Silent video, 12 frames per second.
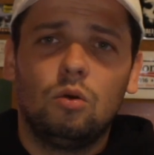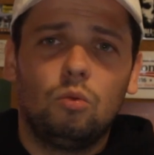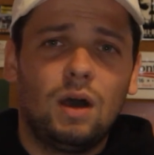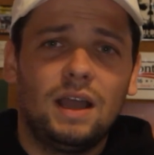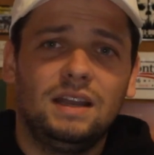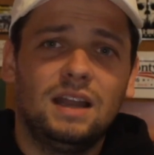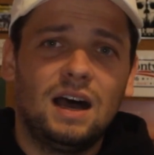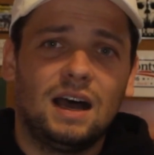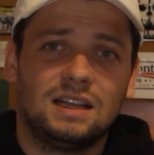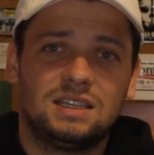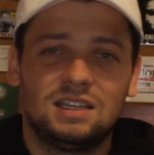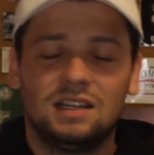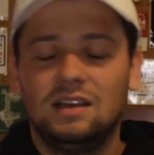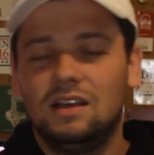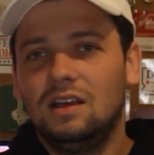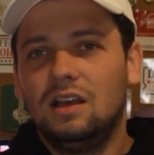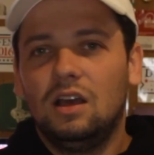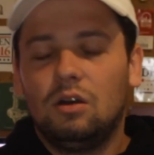Why not?
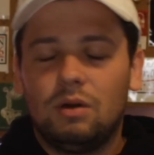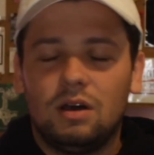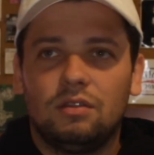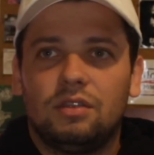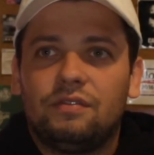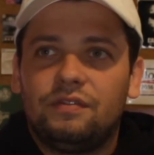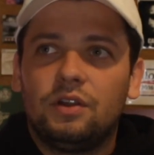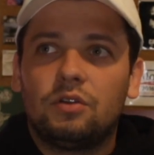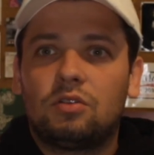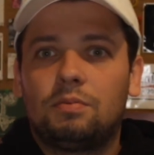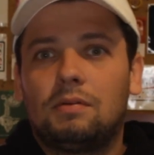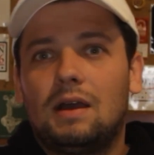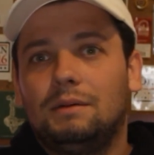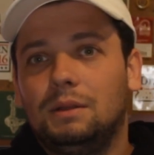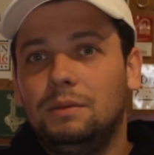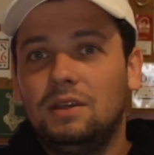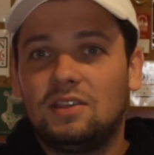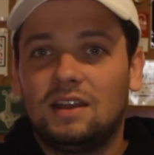Well, the first
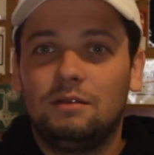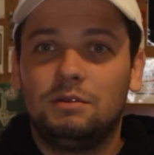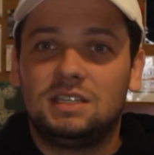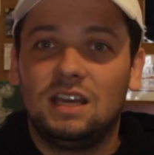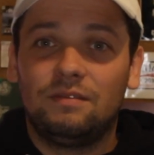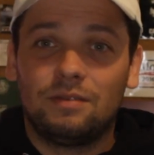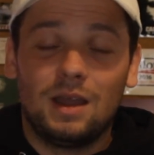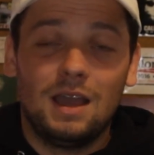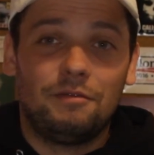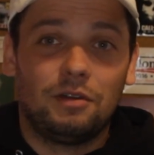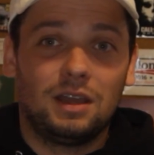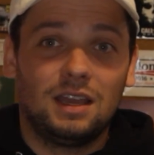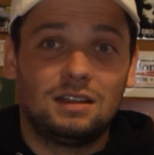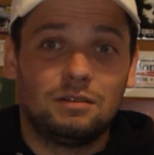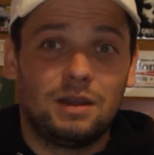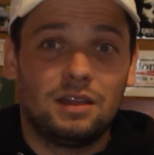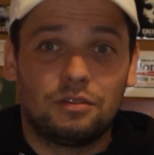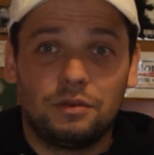problem is that it would take forever to get to
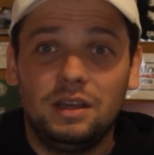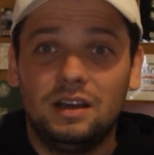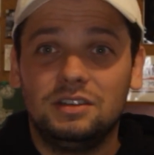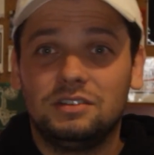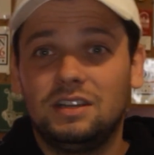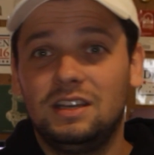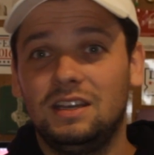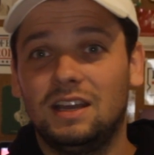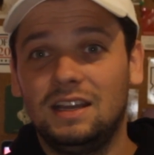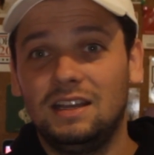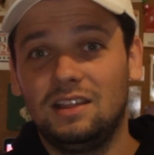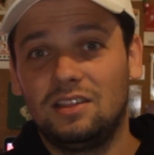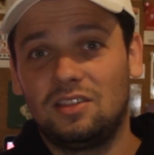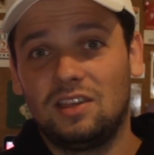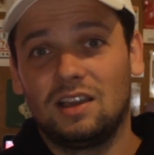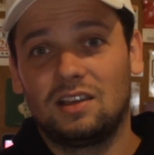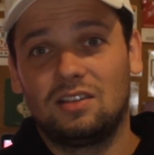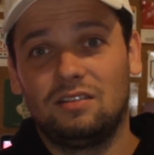round
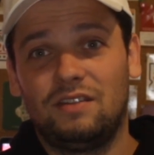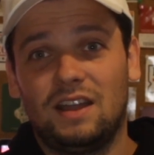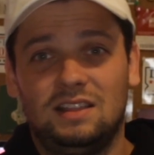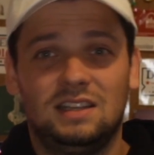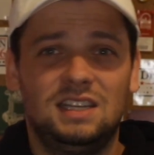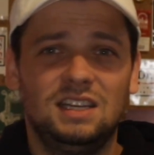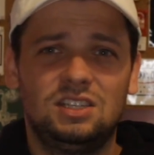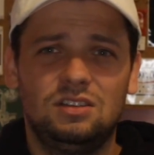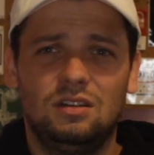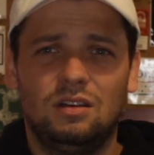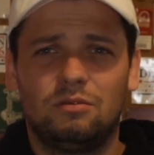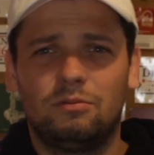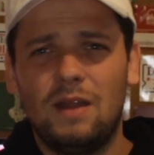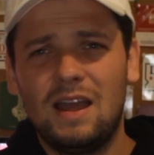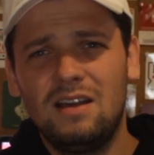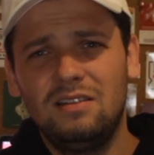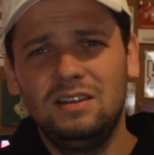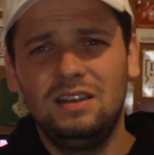396. In fact, it takes you
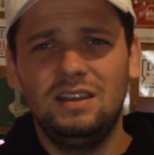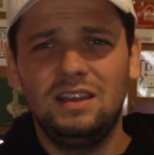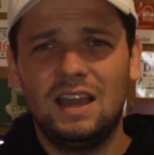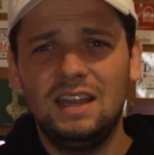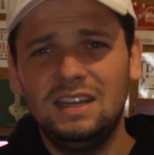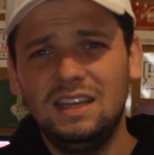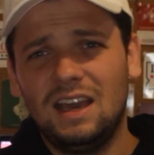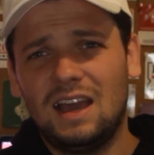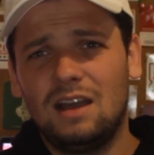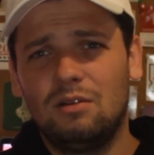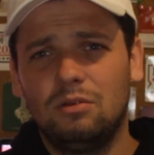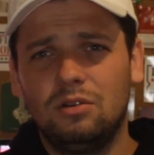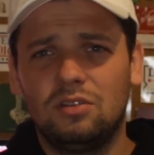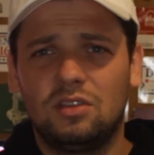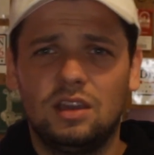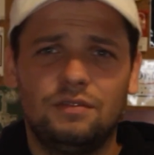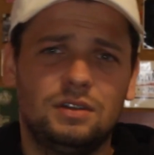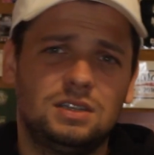around 90 hours,
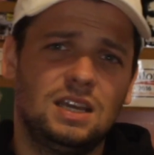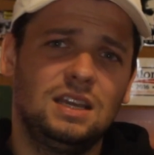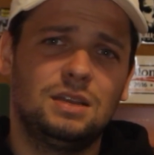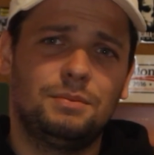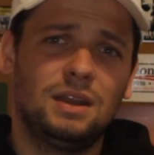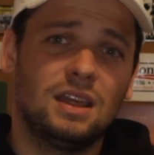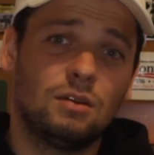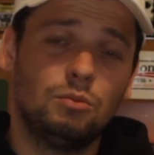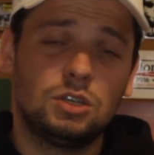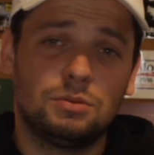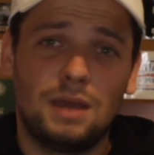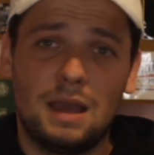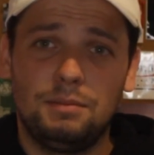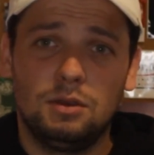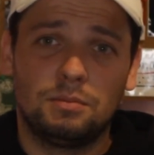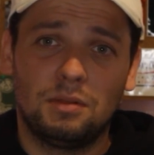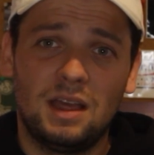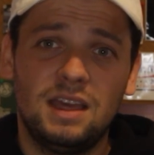give or take, depending on which map
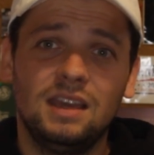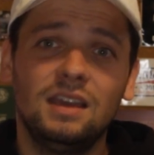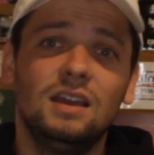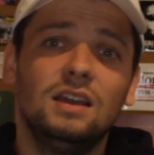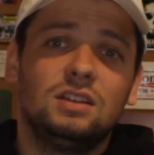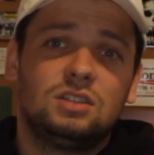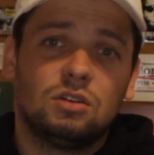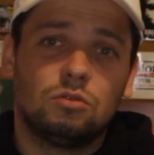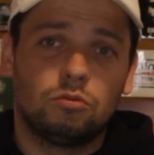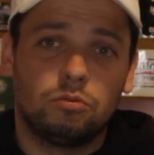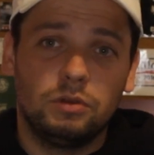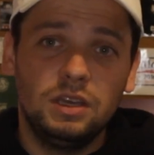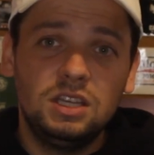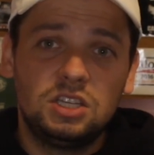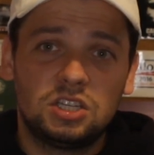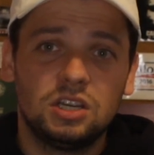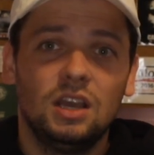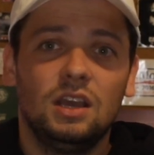you're playing, to
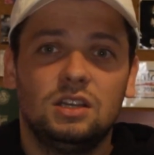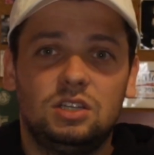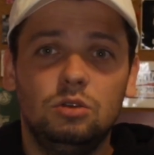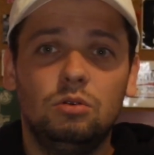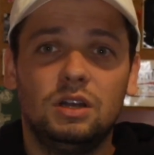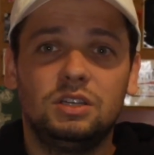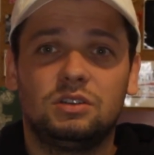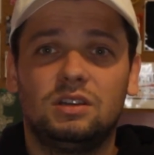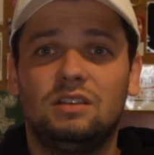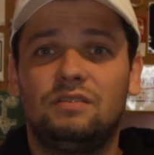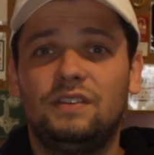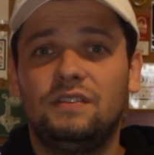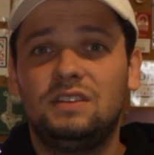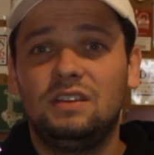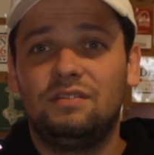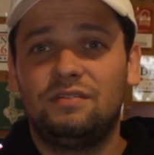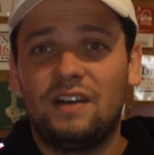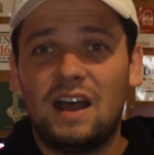reach
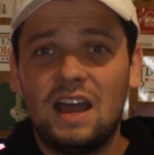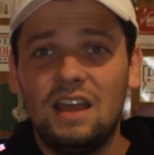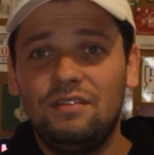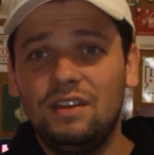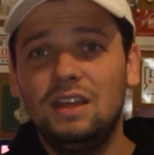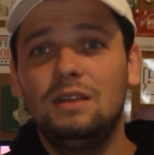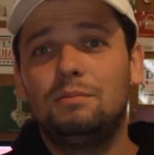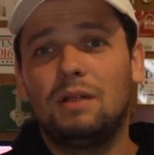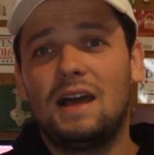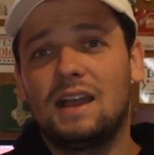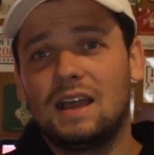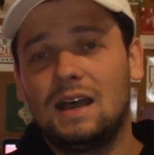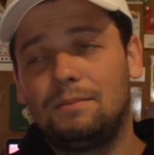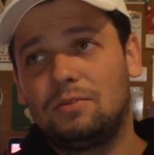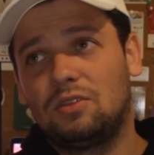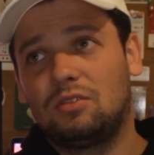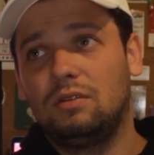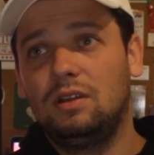255 in Black
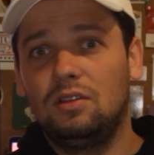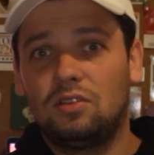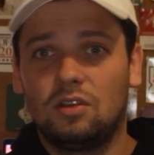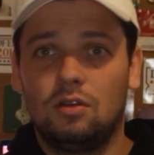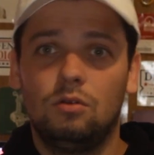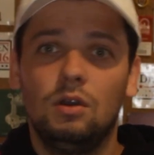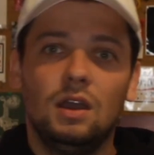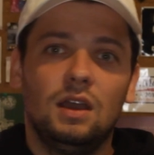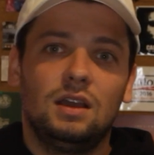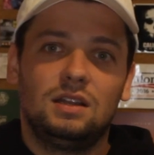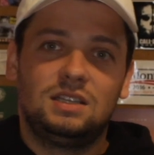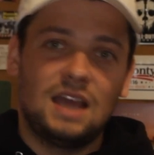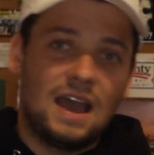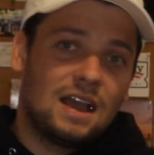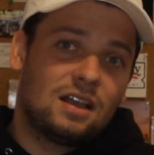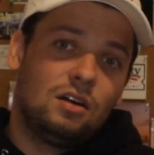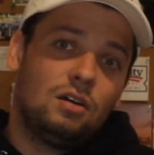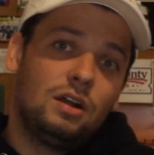Ops 3, so
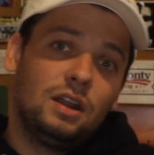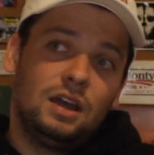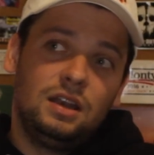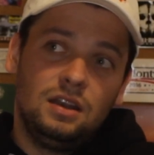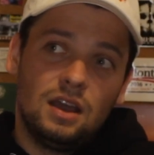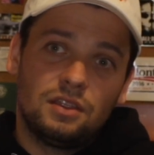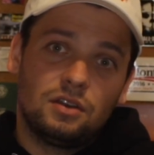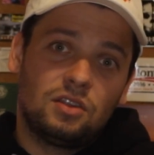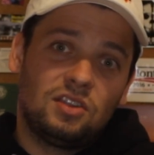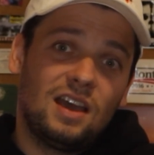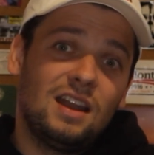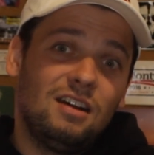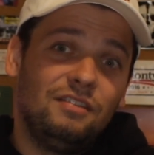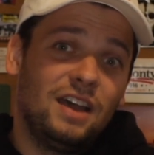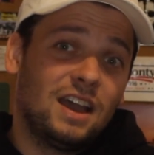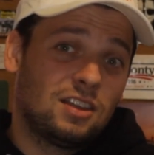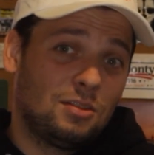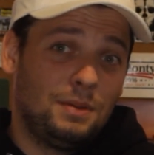tack on another set of
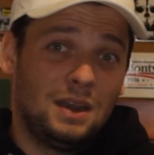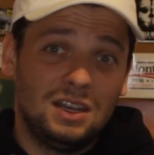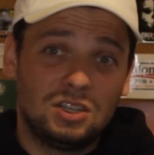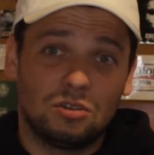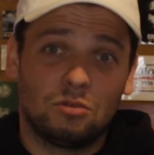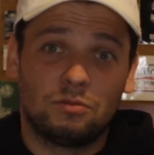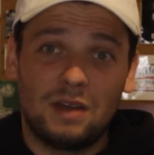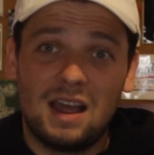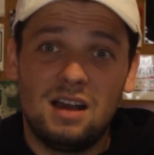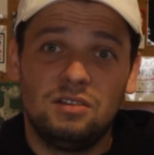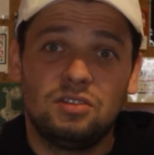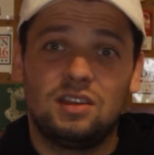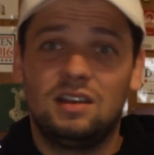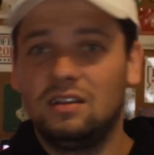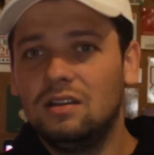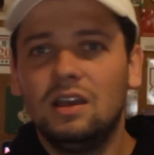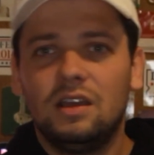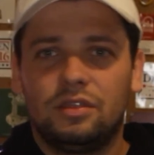exponential rounds,
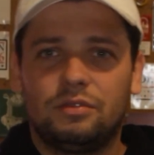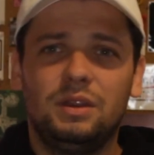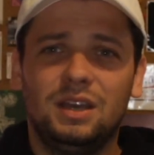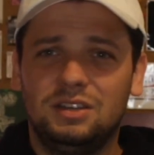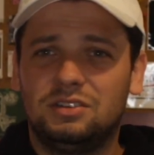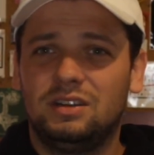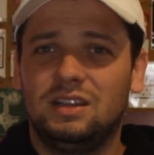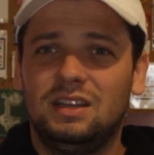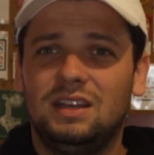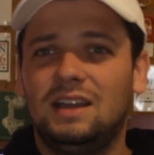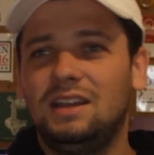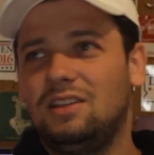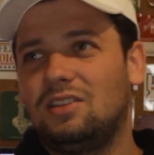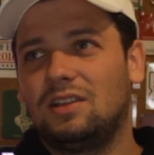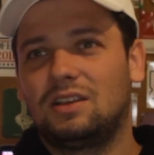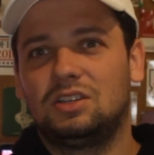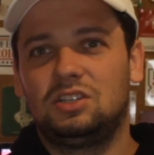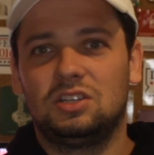and
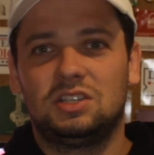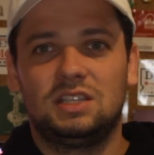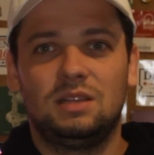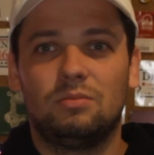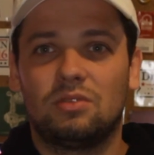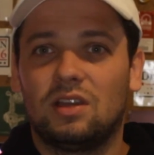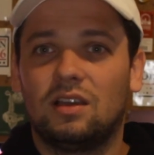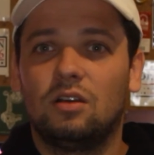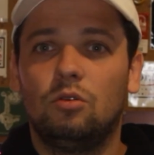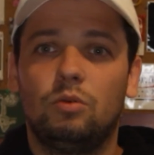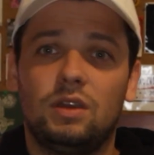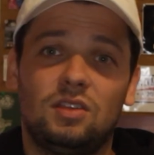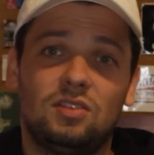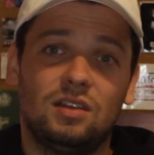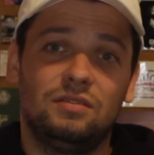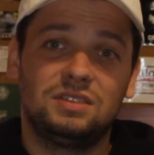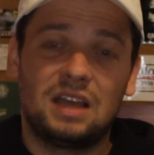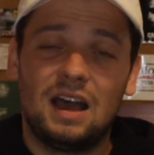396 just seems like a waste
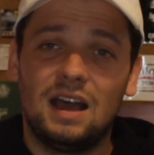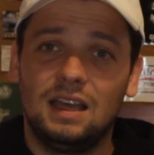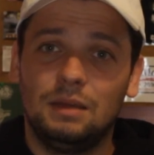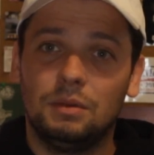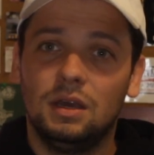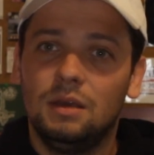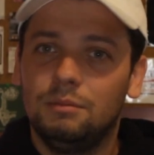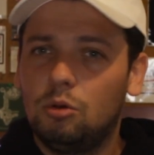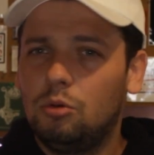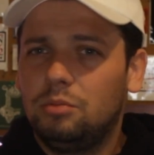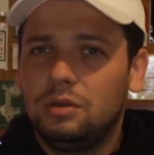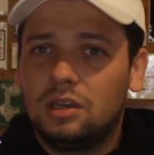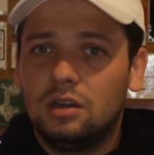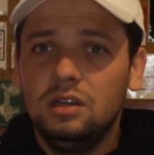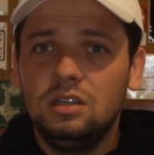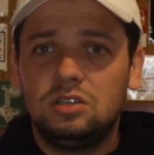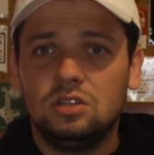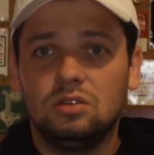of time. But what we
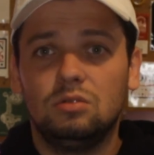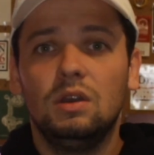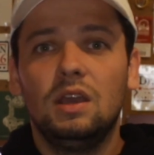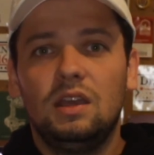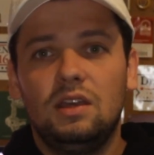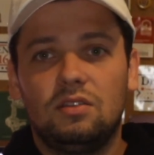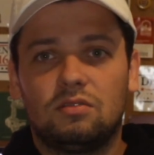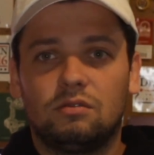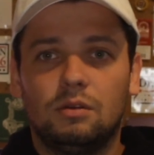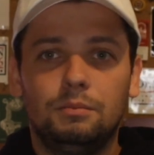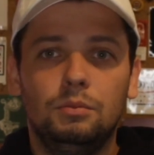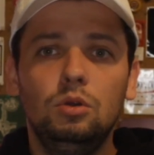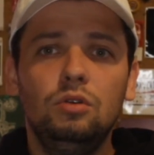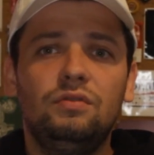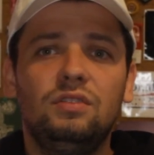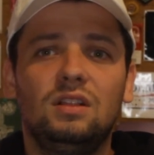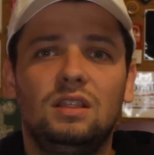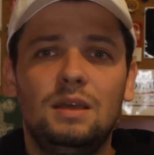could do is
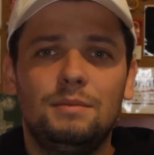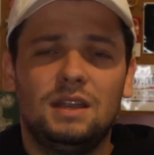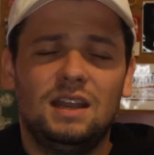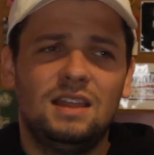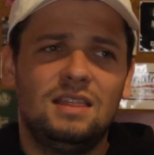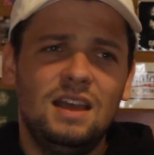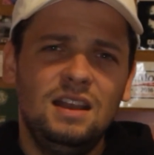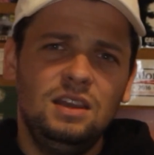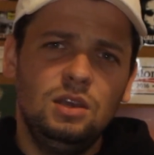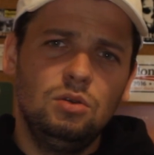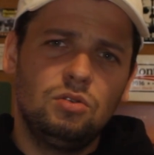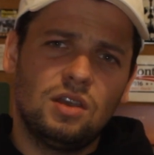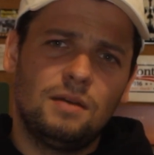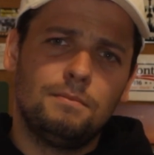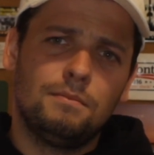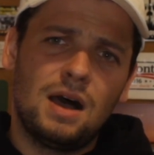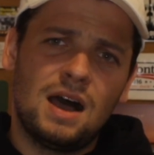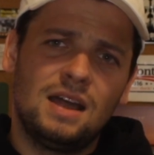remove the limit and then use a
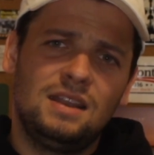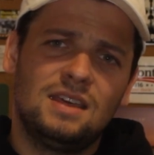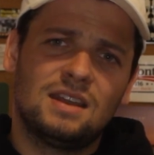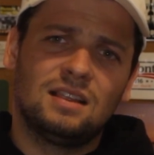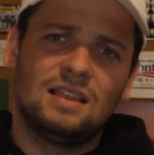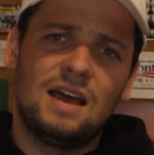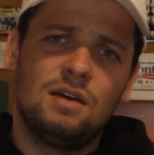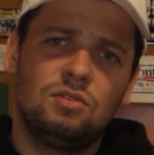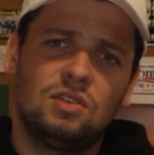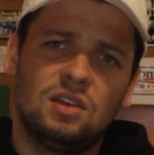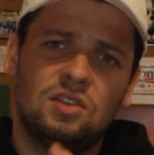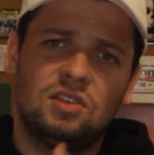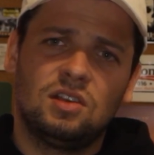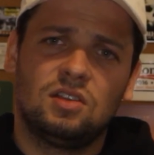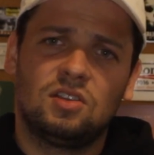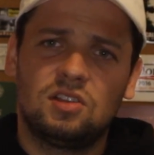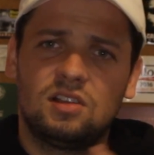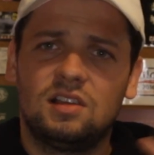mod that allows us to
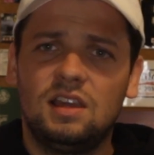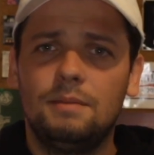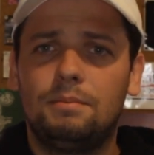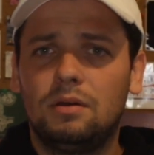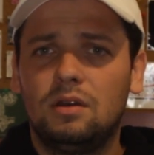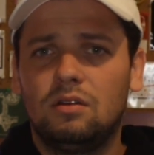skip